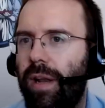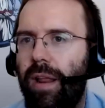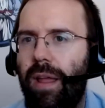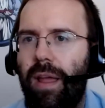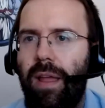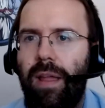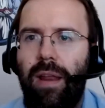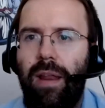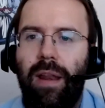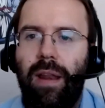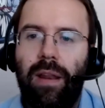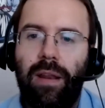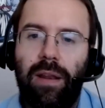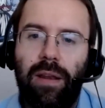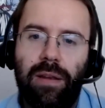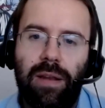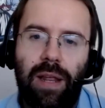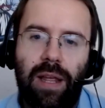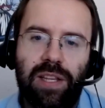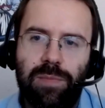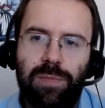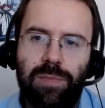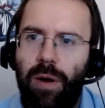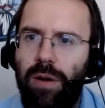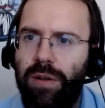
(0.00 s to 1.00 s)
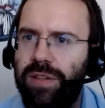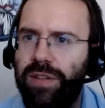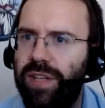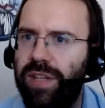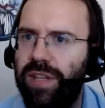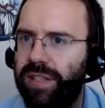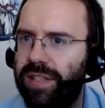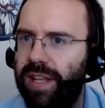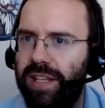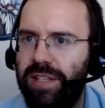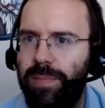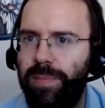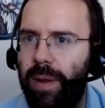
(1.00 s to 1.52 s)
And as Martin
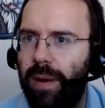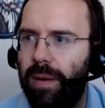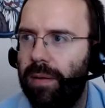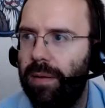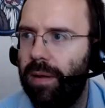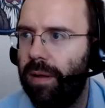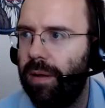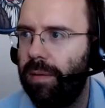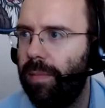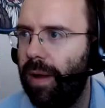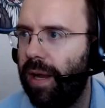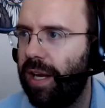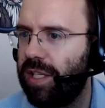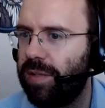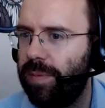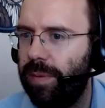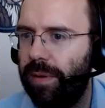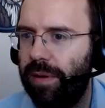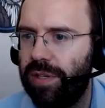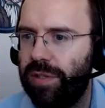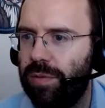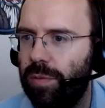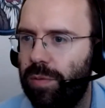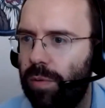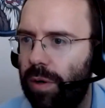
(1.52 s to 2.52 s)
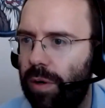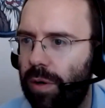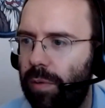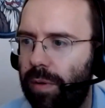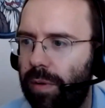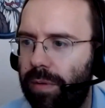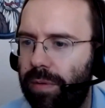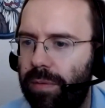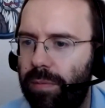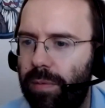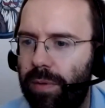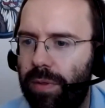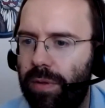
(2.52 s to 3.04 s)
says, that's been my experience working
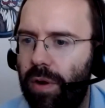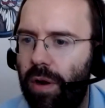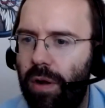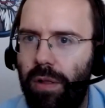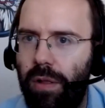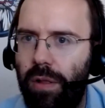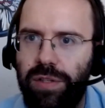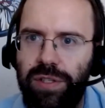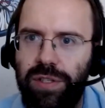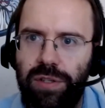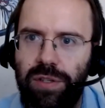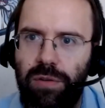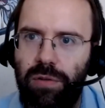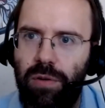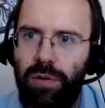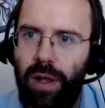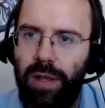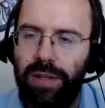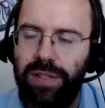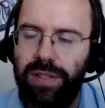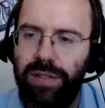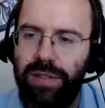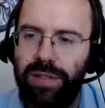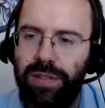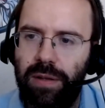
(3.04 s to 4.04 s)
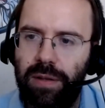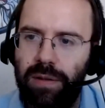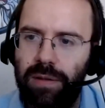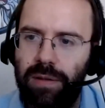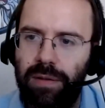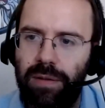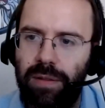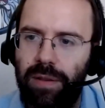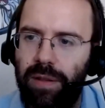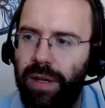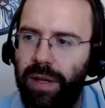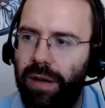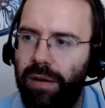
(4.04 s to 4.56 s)
with colleges across
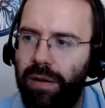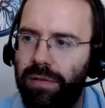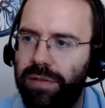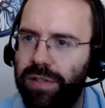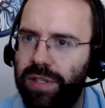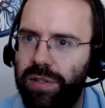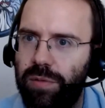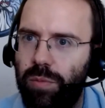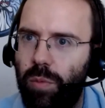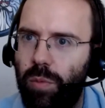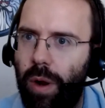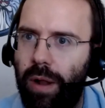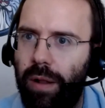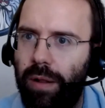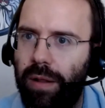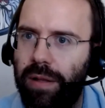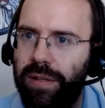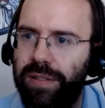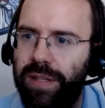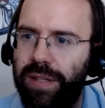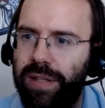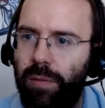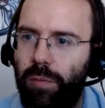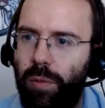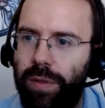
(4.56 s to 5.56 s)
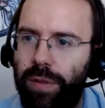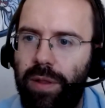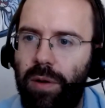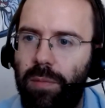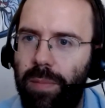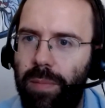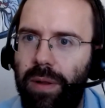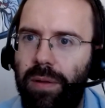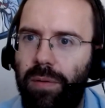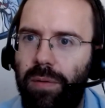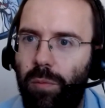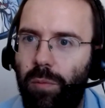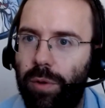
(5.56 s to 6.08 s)
the years as well, is that what they're
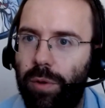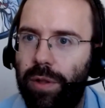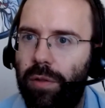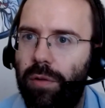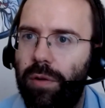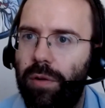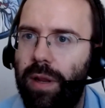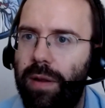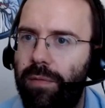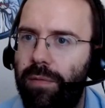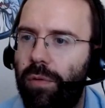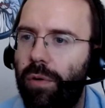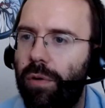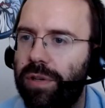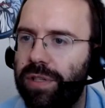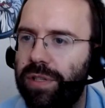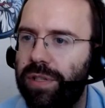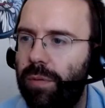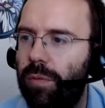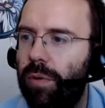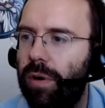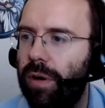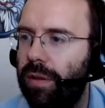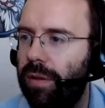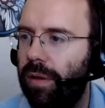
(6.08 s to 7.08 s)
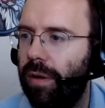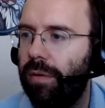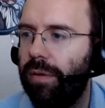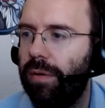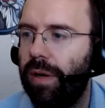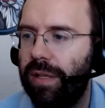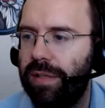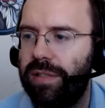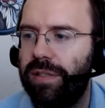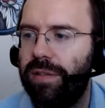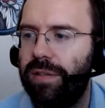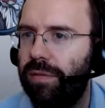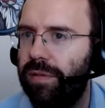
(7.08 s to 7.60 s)
looking for is they want to know,
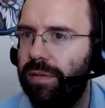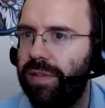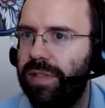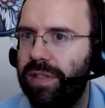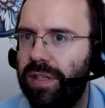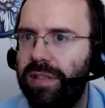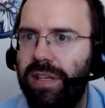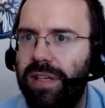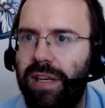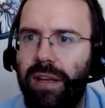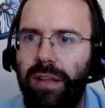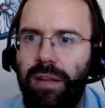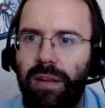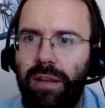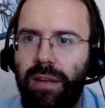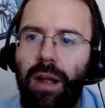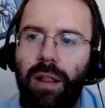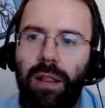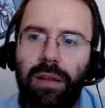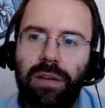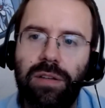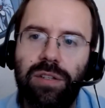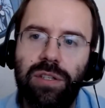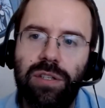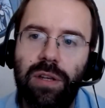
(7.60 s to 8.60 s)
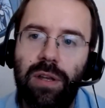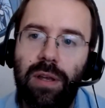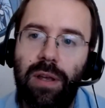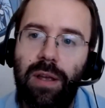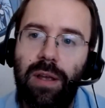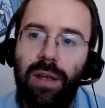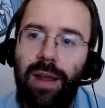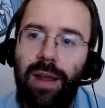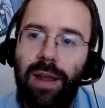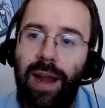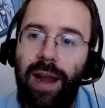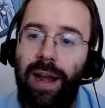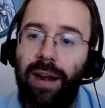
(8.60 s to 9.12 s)
can students succeed in college?
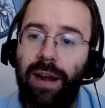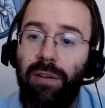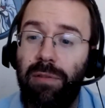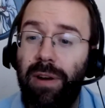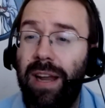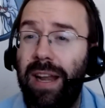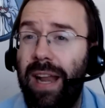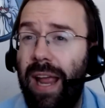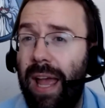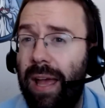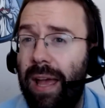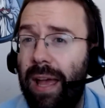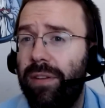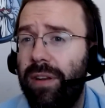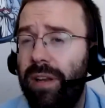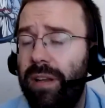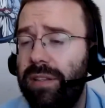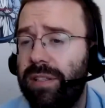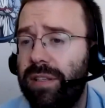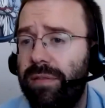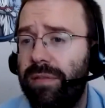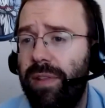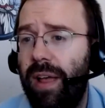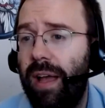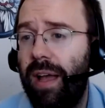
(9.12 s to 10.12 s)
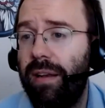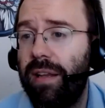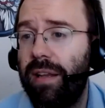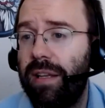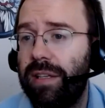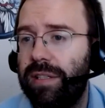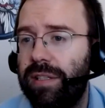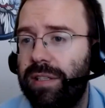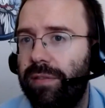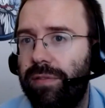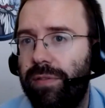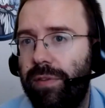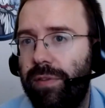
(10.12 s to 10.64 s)
And great evidence of that
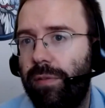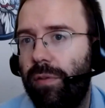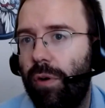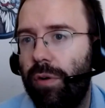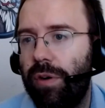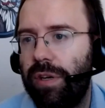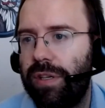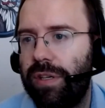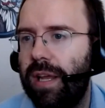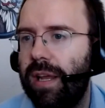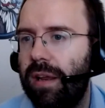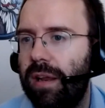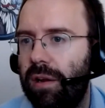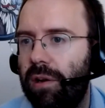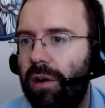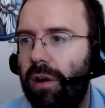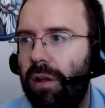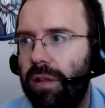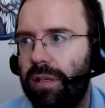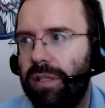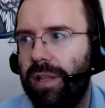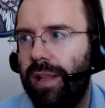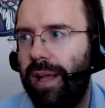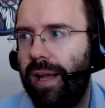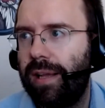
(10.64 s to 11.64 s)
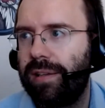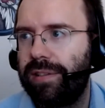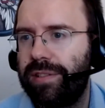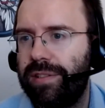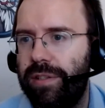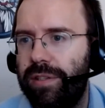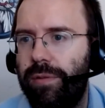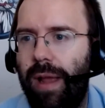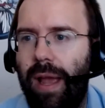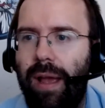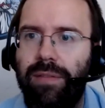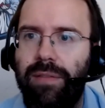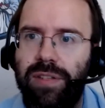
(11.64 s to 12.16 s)
is if you've already taken college classes
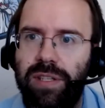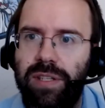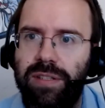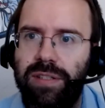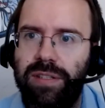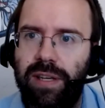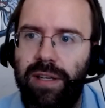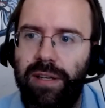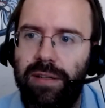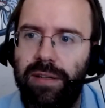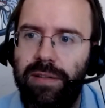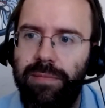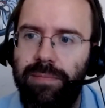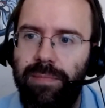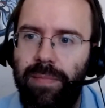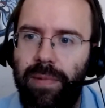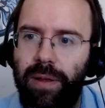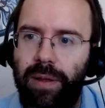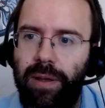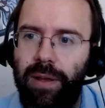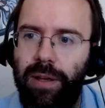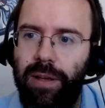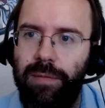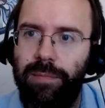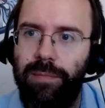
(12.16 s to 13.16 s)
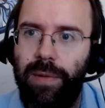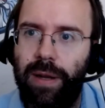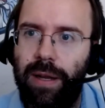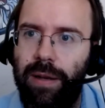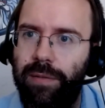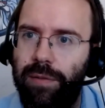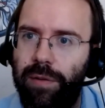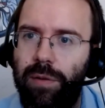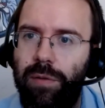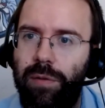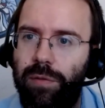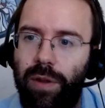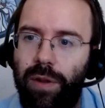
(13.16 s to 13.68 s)
and you have succeeded. And if
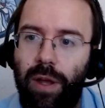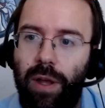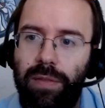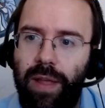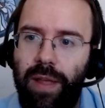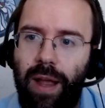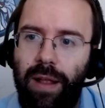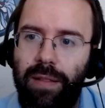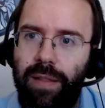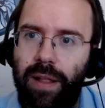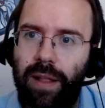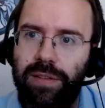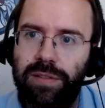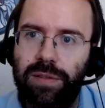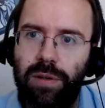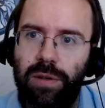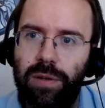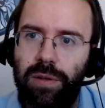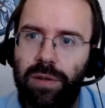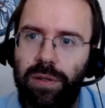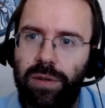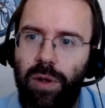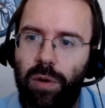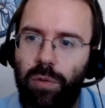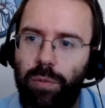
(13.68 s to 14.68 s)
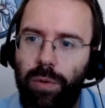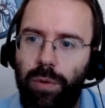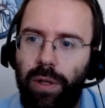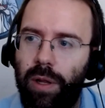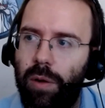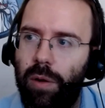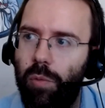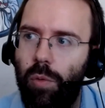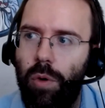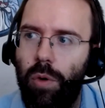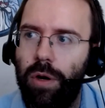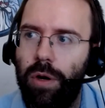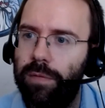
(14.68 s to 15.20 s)
you've done that, that's a really
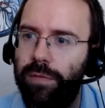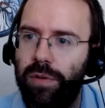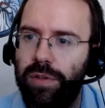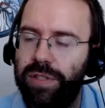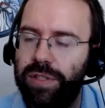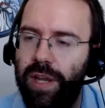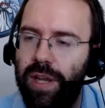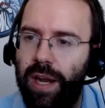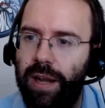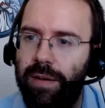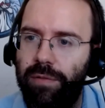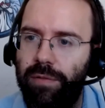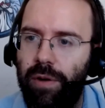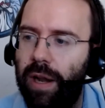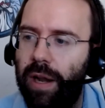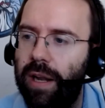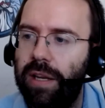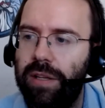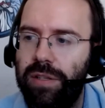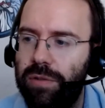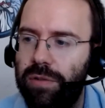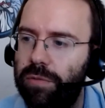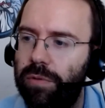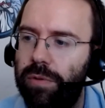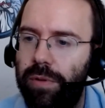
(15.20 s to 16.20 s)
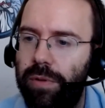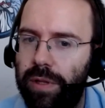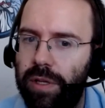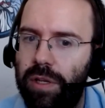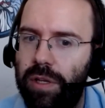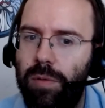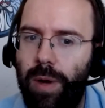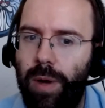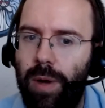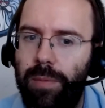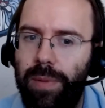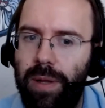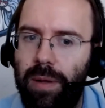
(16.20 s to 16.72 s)
wonderful sign for any school that you
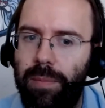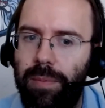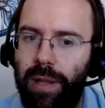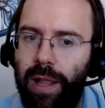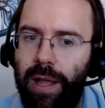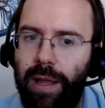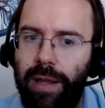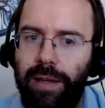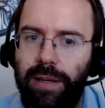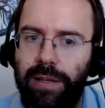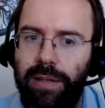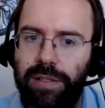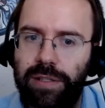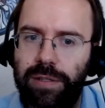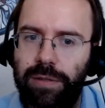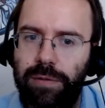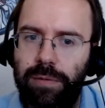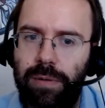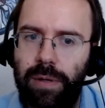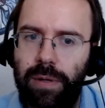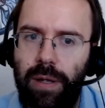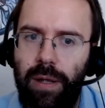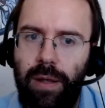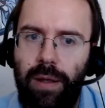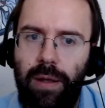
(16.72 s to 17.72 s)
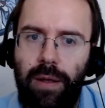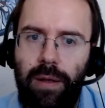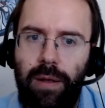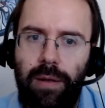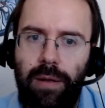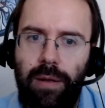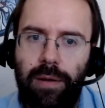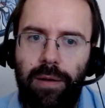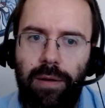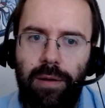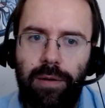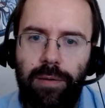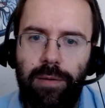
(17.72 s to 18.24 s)
might be applying to.
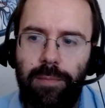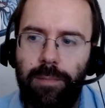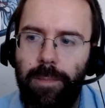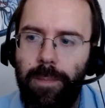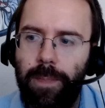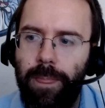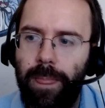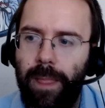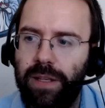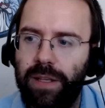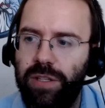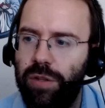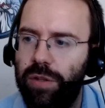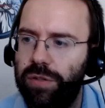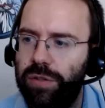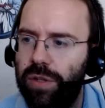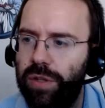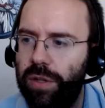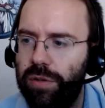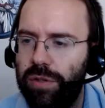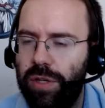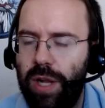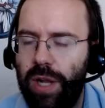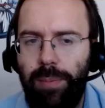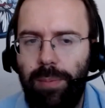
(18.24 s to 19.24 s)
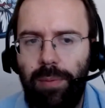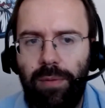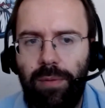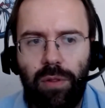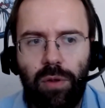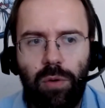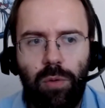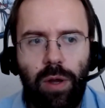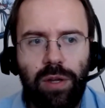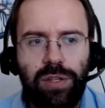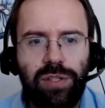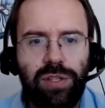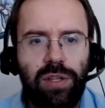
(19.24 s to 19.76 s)
Let's see, there's a couple of other
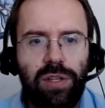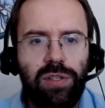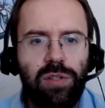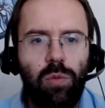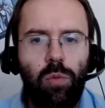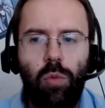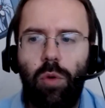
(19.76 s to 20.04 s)
questions.